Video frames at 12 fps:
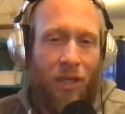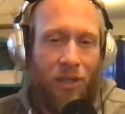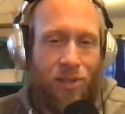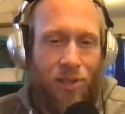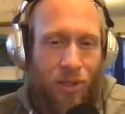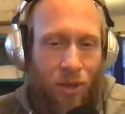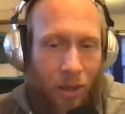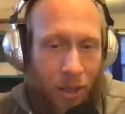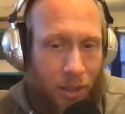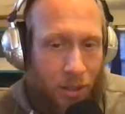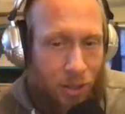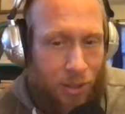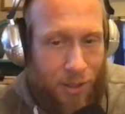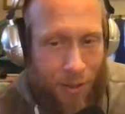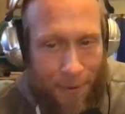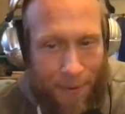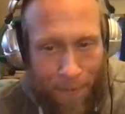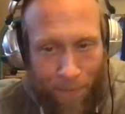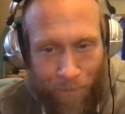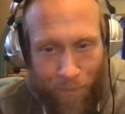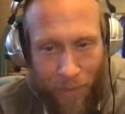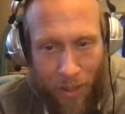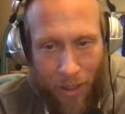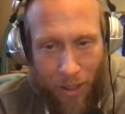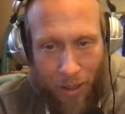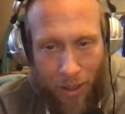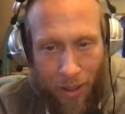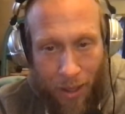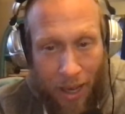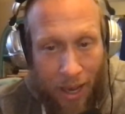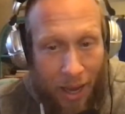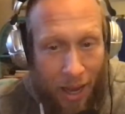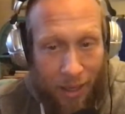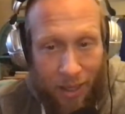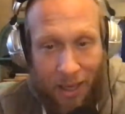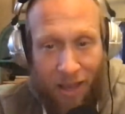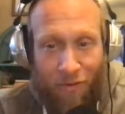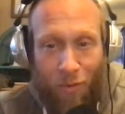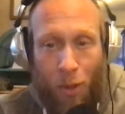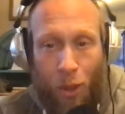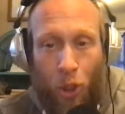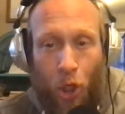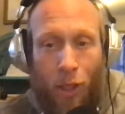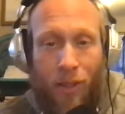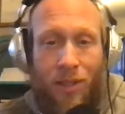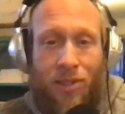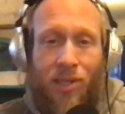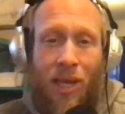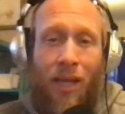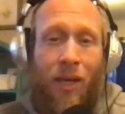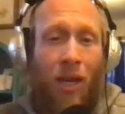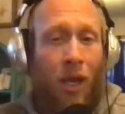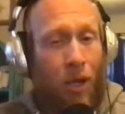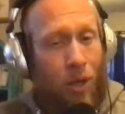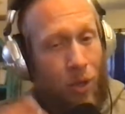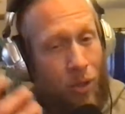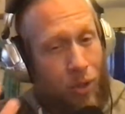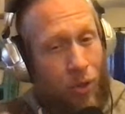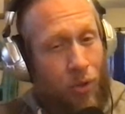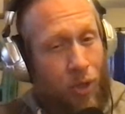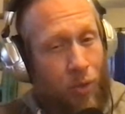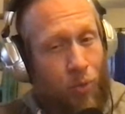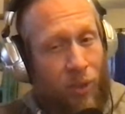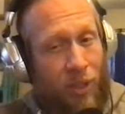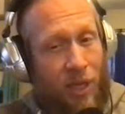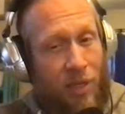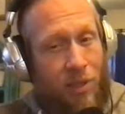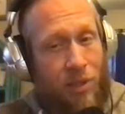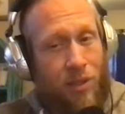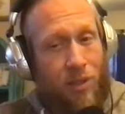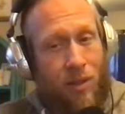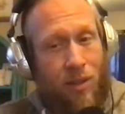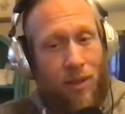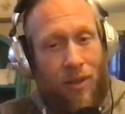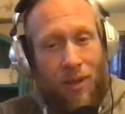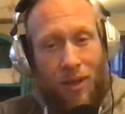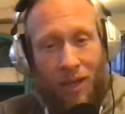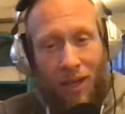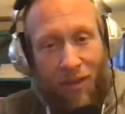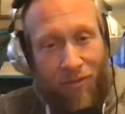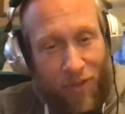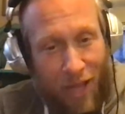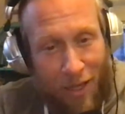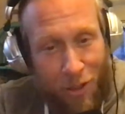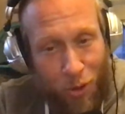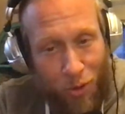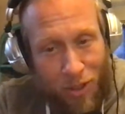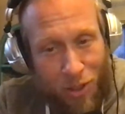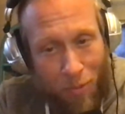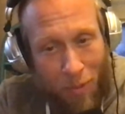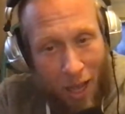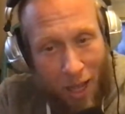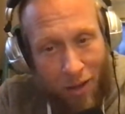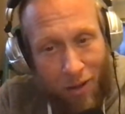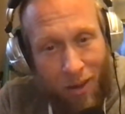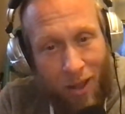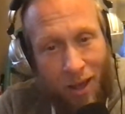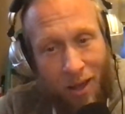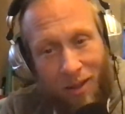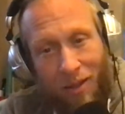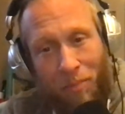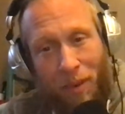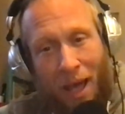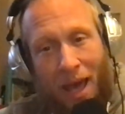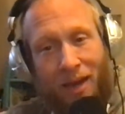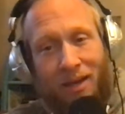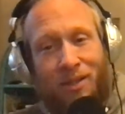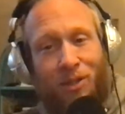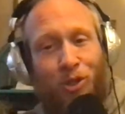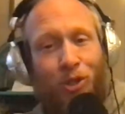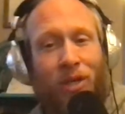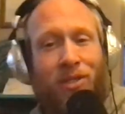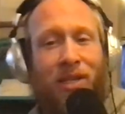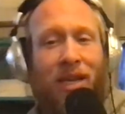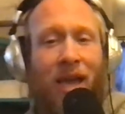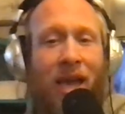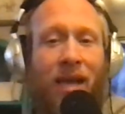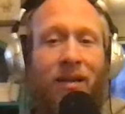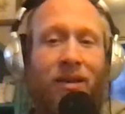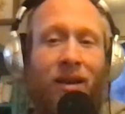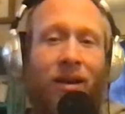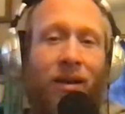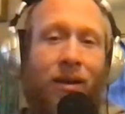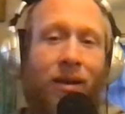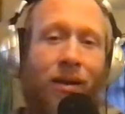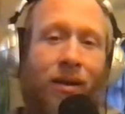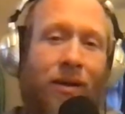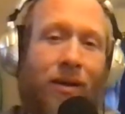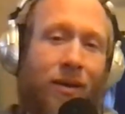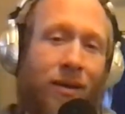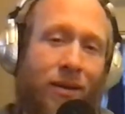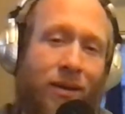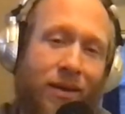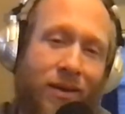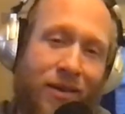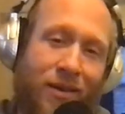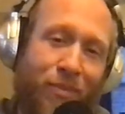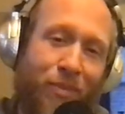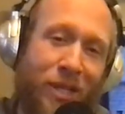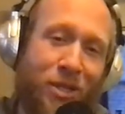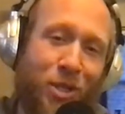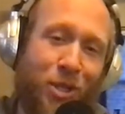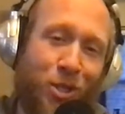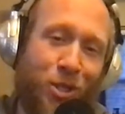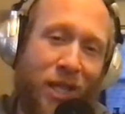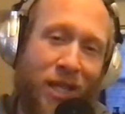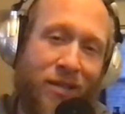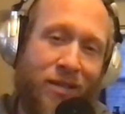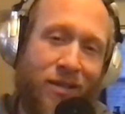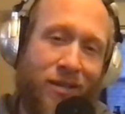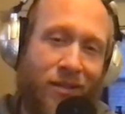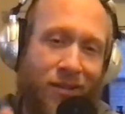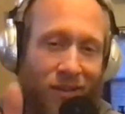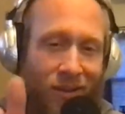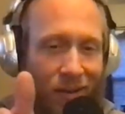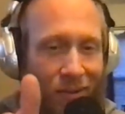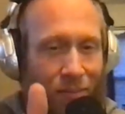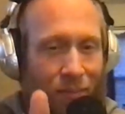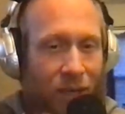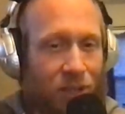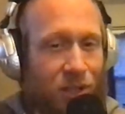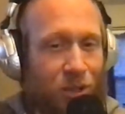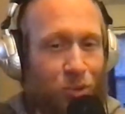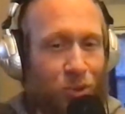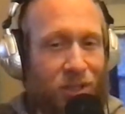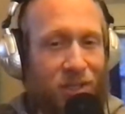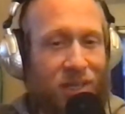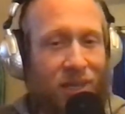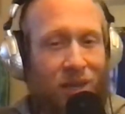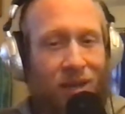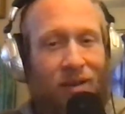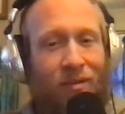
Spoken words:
discouraged. Aeona gave him a look that said, You good with this? He flashed her a smile, then patted his trusty handgun. Message sent, message received.